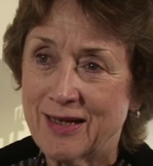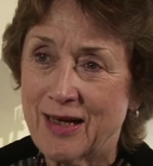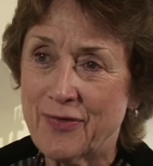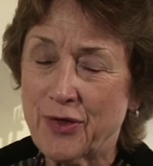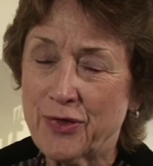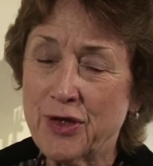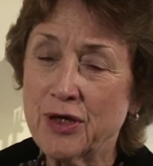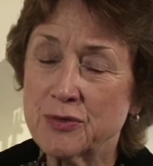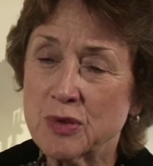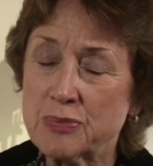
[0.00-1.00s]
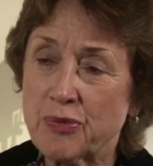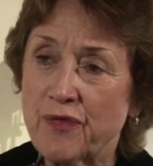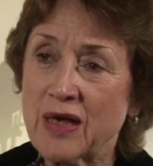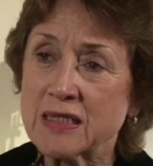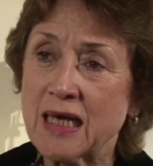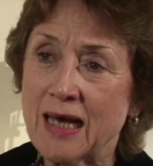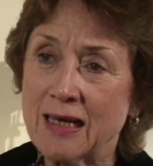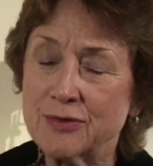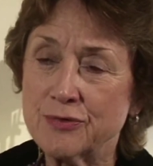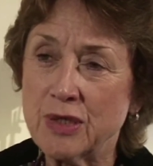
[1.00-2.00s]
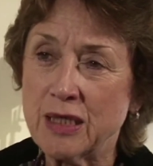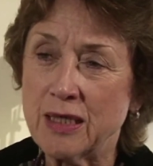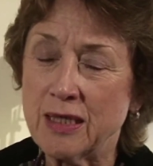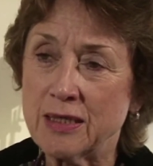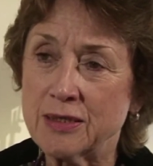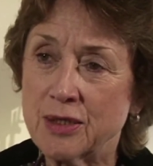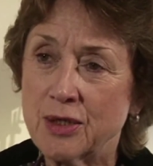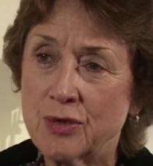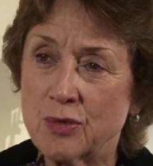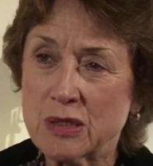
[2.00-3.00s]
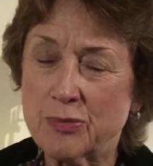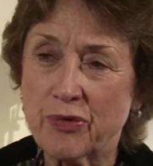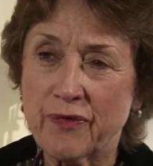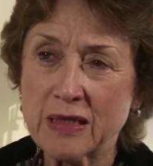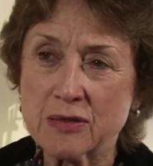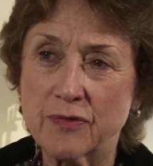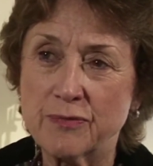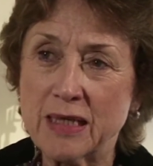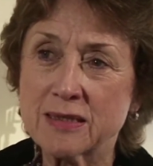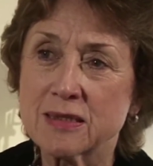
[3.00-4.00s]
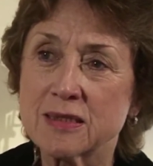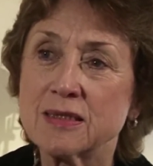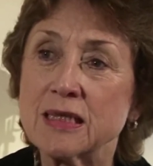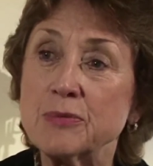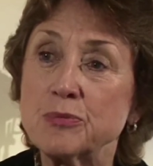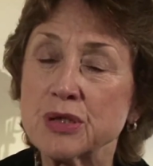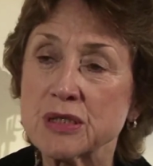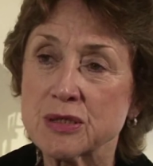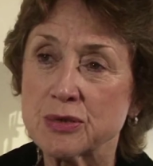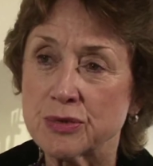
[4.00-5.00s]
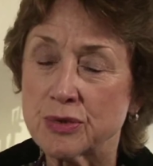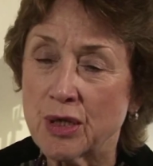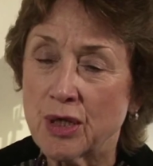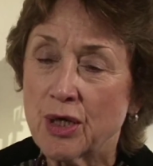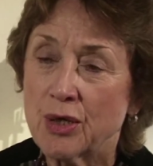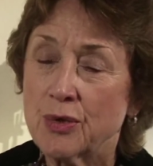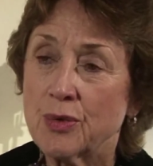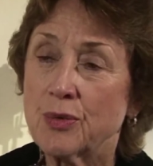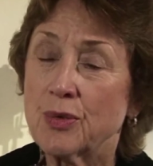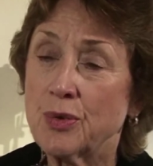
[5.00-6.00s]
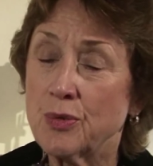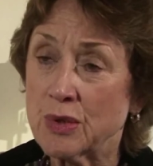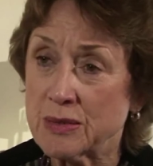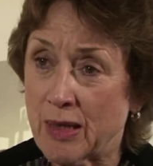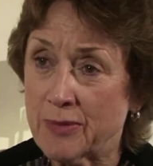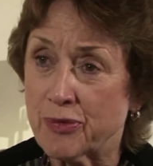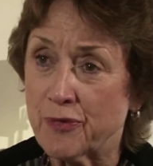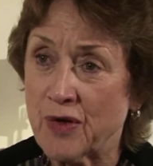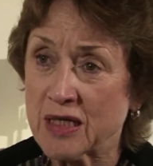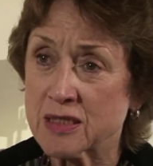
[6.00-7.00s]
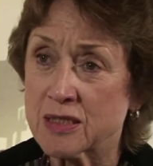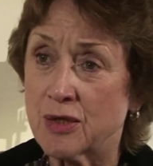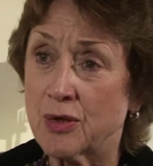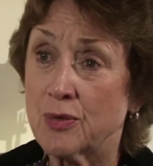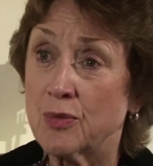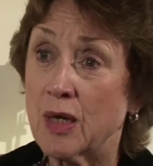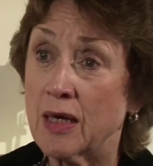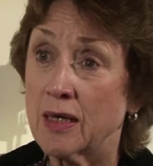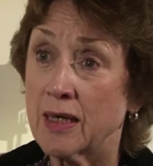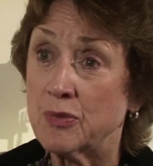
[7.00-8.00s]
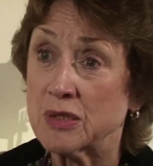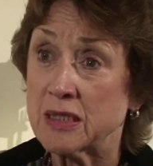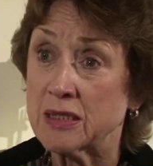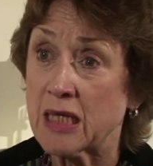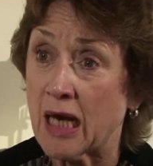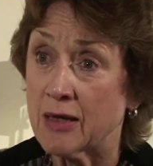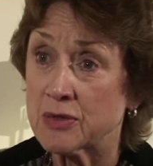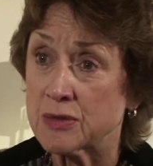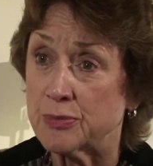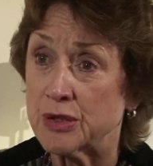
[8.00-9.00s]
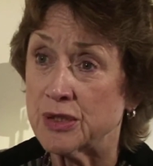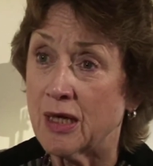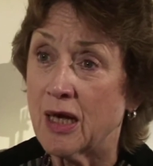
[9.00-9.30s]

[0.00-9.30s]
And the third was Professor Alan Reid, who was the Professor of Medicine in Bristol, who was my professor. I was his houseman.